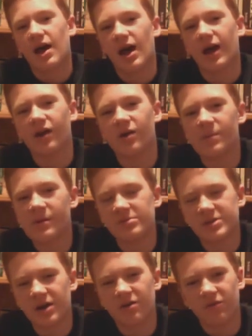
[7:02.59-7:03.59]
I hope it
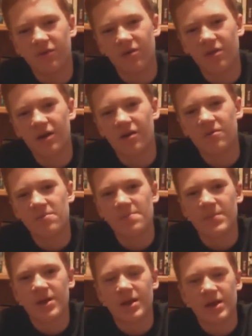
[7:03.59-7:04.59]
was helpful though.
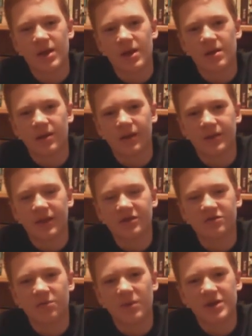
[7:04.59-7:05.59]
Thanks
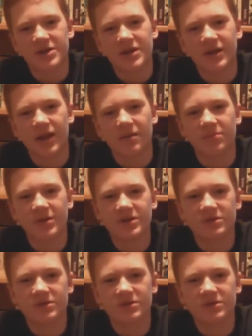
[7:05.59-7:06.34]
for watching, and please